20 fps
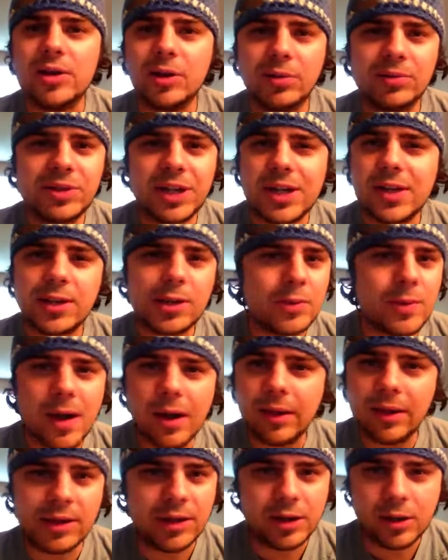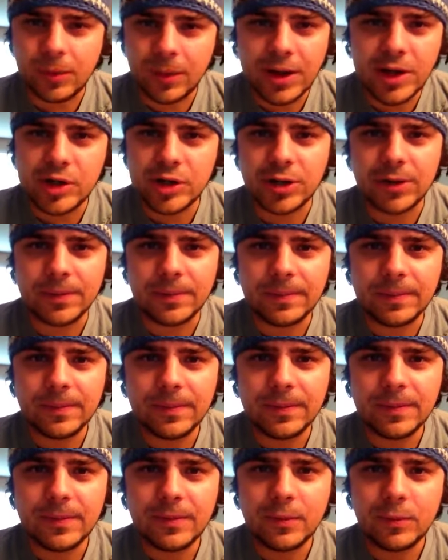Don't take you out of the equation,
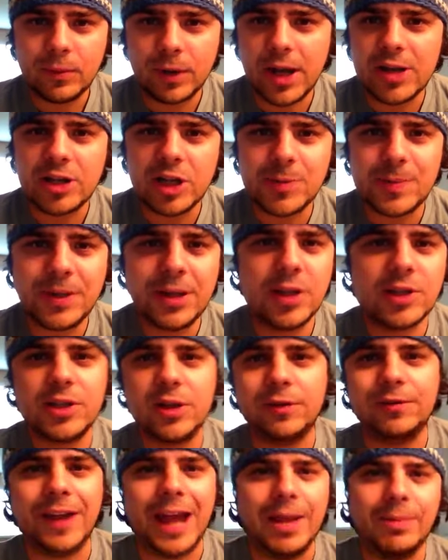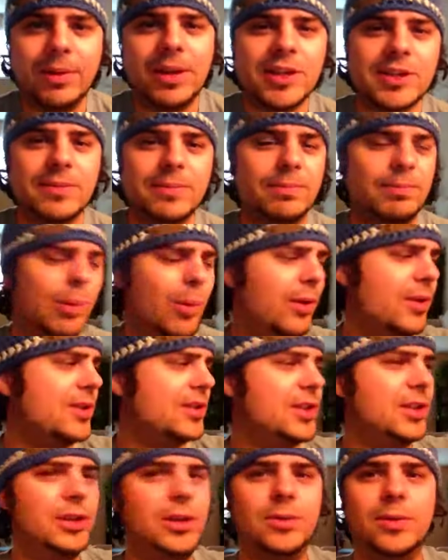right? Just because your family is
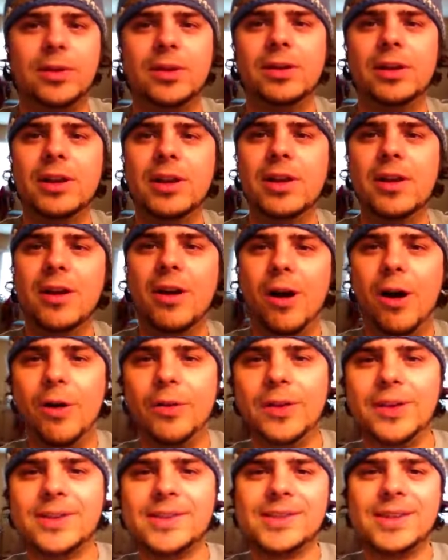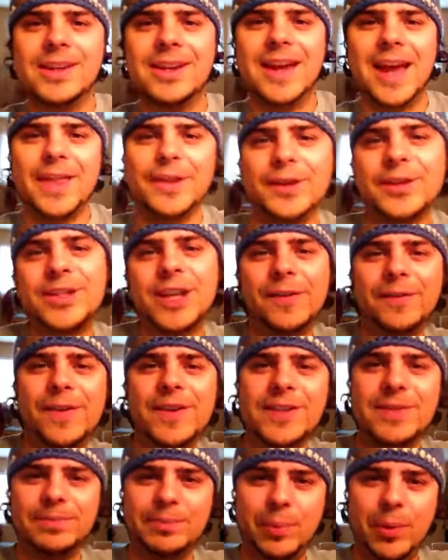important to you and all this other stuff
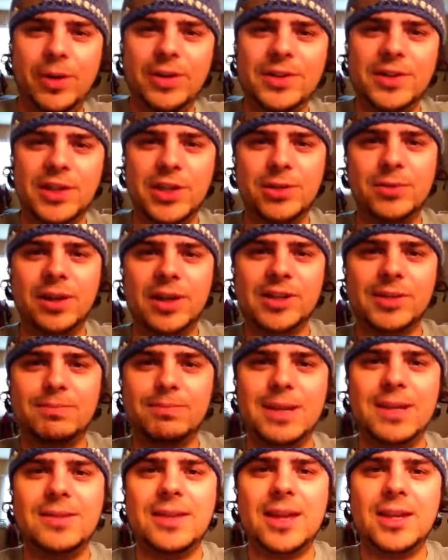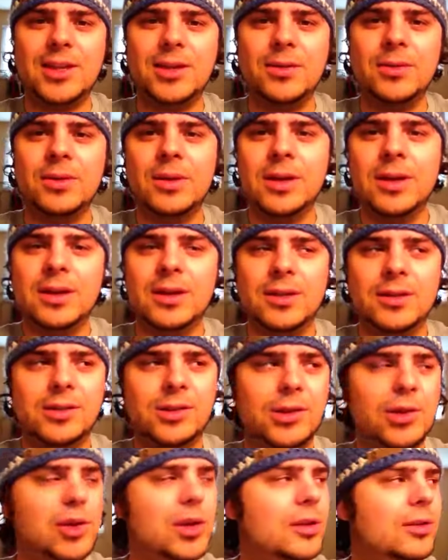is important to you doesn't mean that you
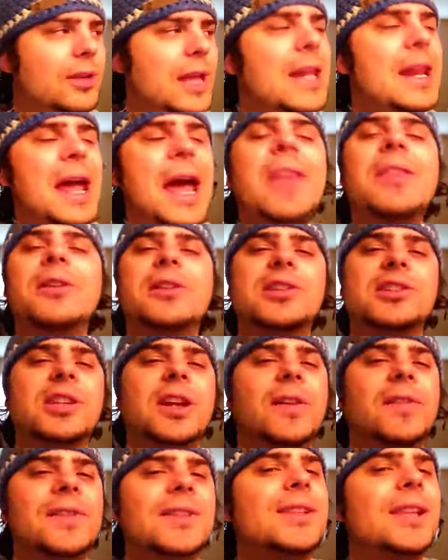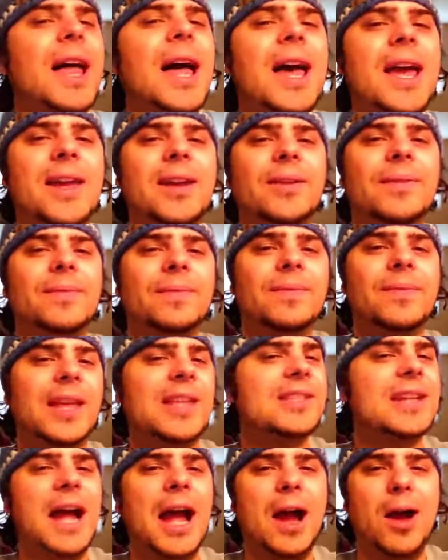you should let other stuff slide.
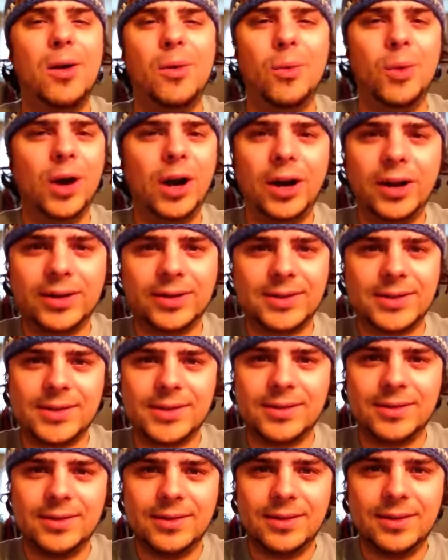That's not how it works.